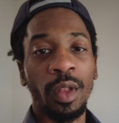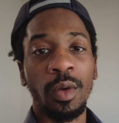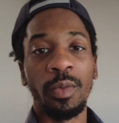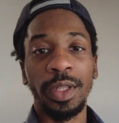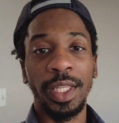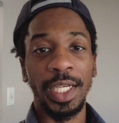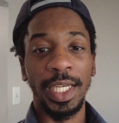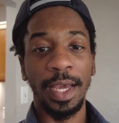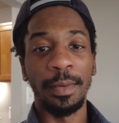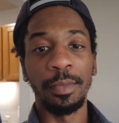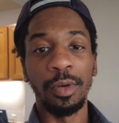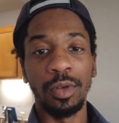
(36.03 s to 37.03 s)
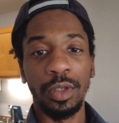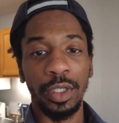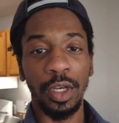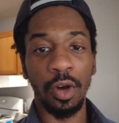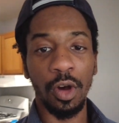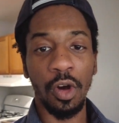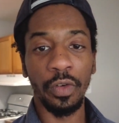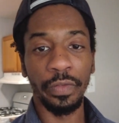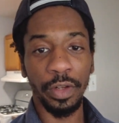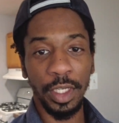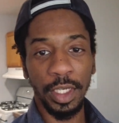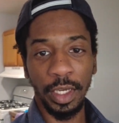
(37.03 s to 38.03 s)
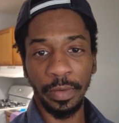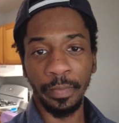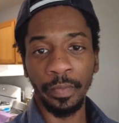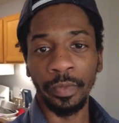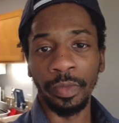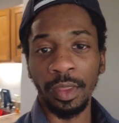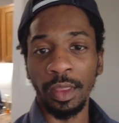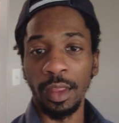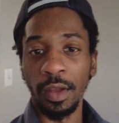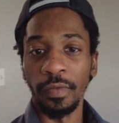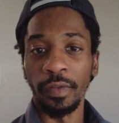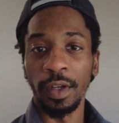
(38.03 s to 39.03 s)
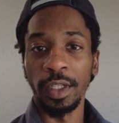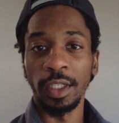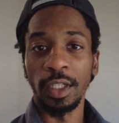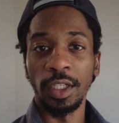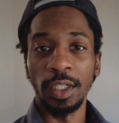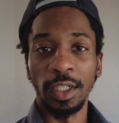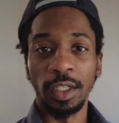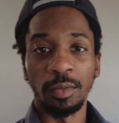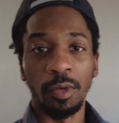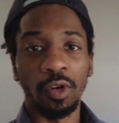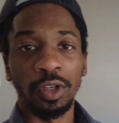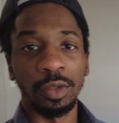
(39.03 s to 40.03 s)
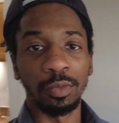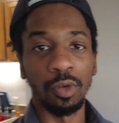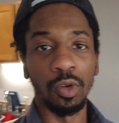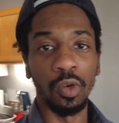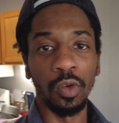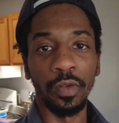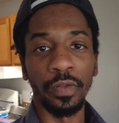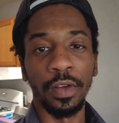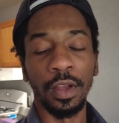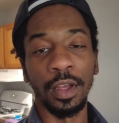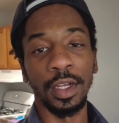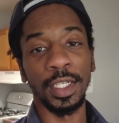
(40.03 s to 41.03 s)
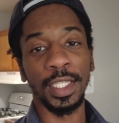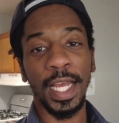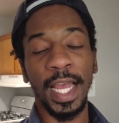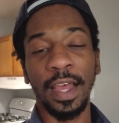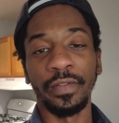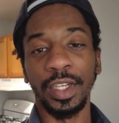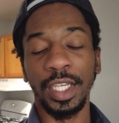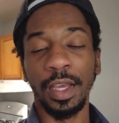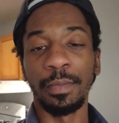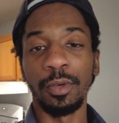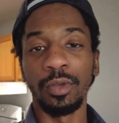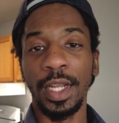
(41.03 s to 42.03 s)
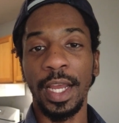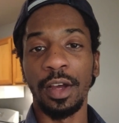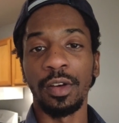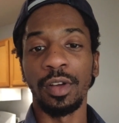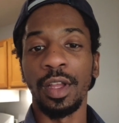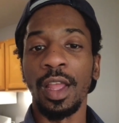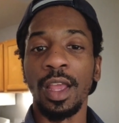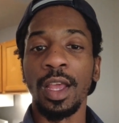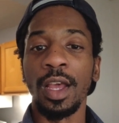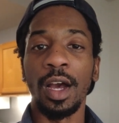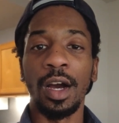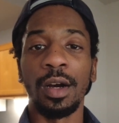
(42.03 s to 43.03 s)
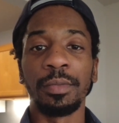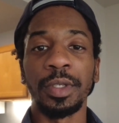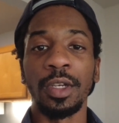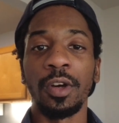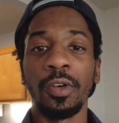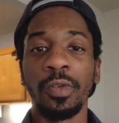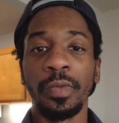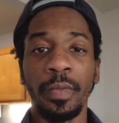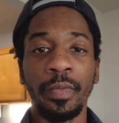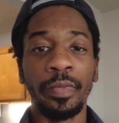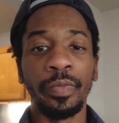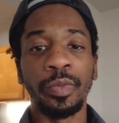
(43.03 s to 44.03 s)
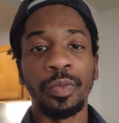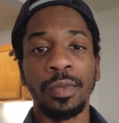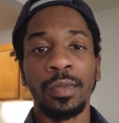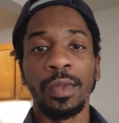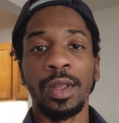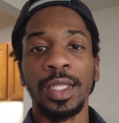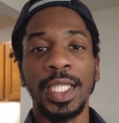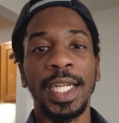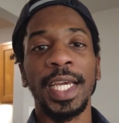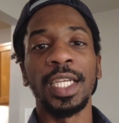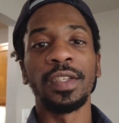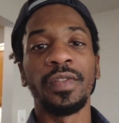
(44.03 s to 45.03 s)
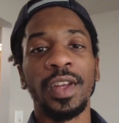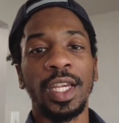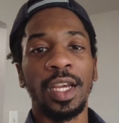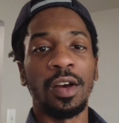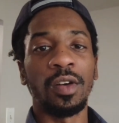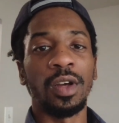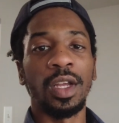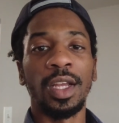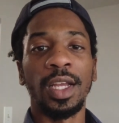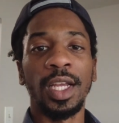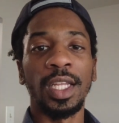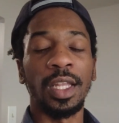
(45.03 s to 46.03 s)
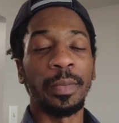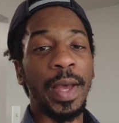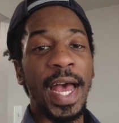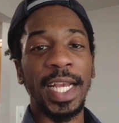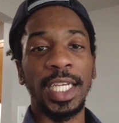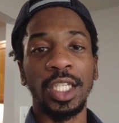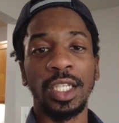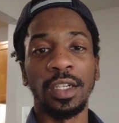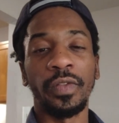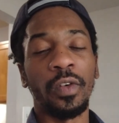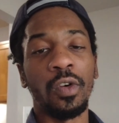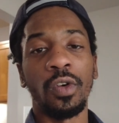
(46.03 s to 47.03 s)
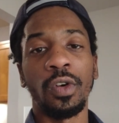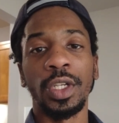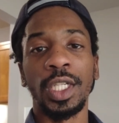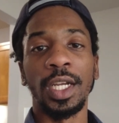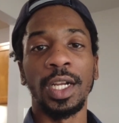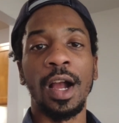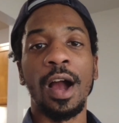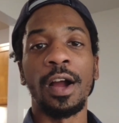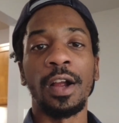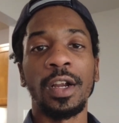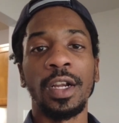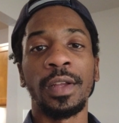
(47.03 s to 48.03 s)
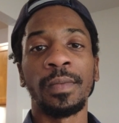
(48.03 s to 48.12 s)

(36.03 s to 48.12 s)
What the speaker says: with the gimbal, so hopefully the footage is more smooth because I have a gimbal now. So today's video, the packages for the car